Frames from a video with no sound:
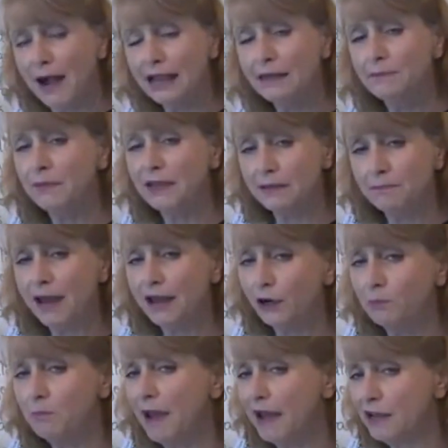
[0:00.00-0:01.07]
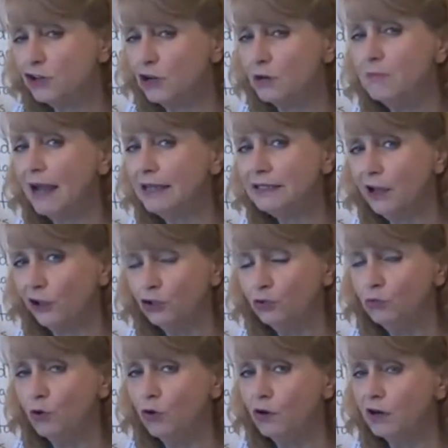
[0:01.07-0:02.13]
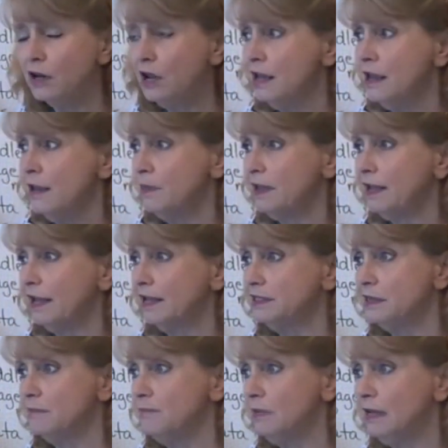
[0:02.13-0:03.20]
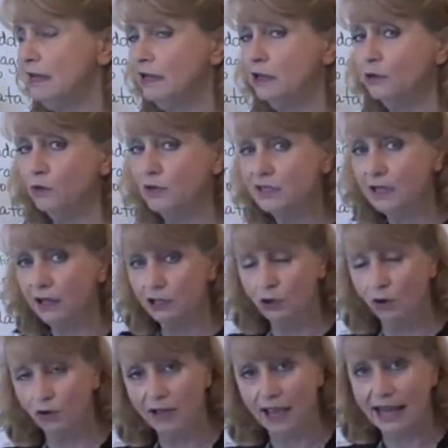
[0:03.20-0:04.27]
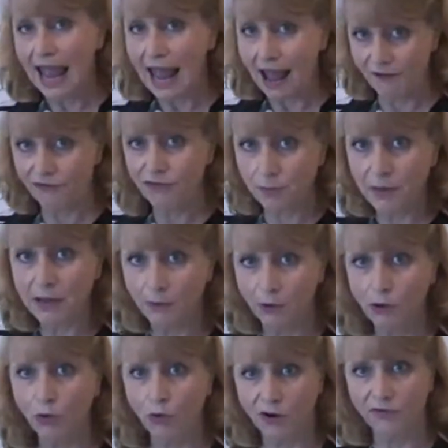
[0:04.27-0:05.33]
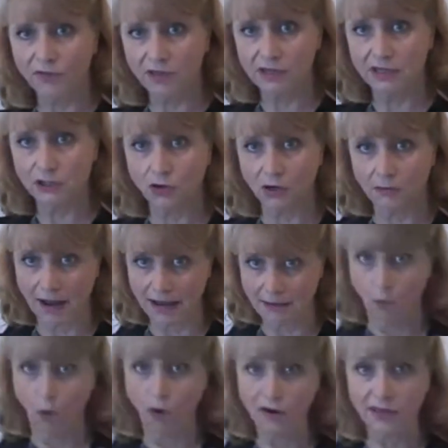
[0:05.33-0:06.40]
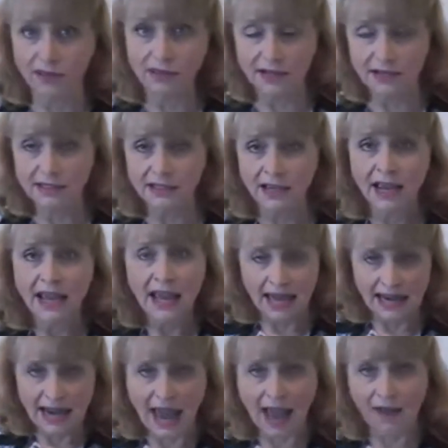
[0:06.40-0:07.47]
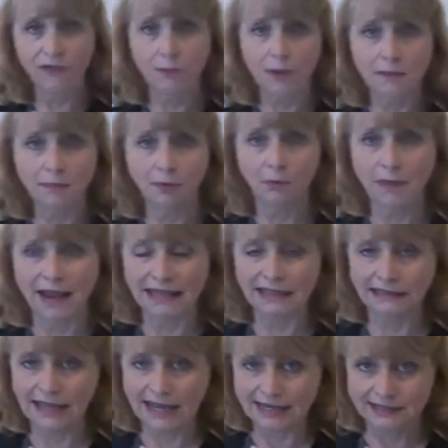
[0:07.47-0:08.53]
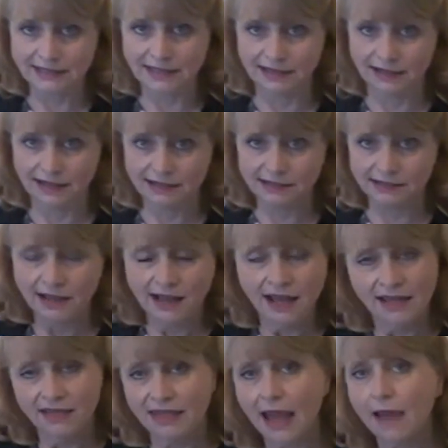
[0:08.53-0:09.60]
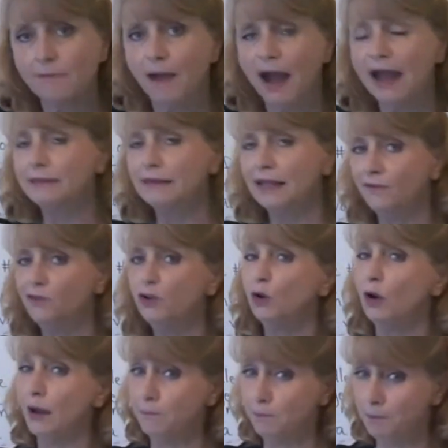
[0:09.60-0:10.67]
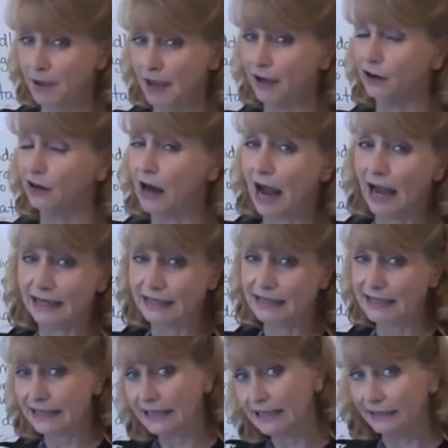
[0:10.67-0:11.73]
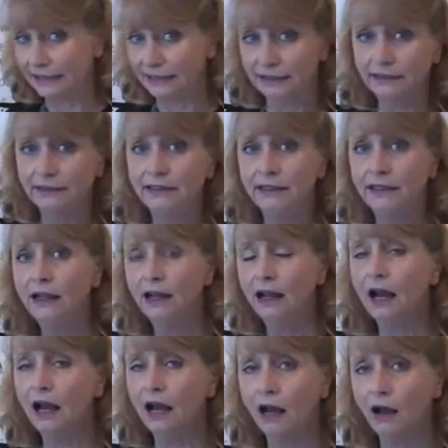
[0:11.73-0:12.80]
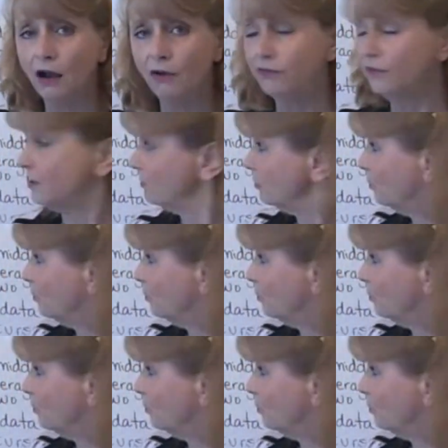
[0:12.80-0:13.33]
might be a better measure, might tell you more, because the median would tell you, okay, half the people who work for the district make more than this, and half the people make less than this that might give you a better idea of